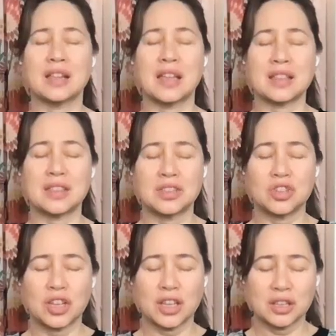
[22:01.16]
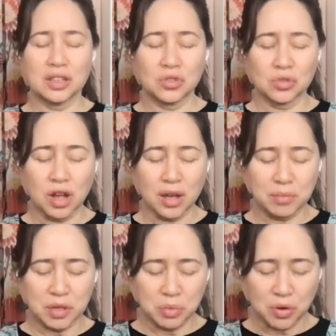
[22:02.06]
let the chin
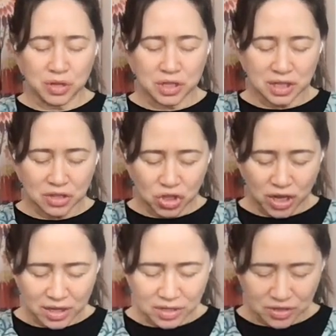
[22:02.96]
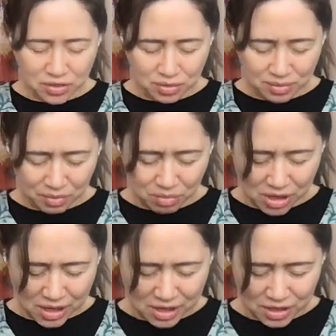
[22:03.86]
drop towards the chest.
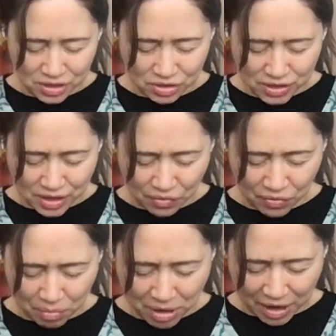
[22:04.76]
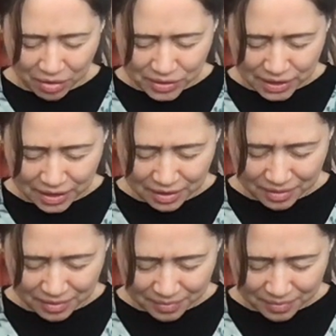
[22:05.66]
Release yourself from counting.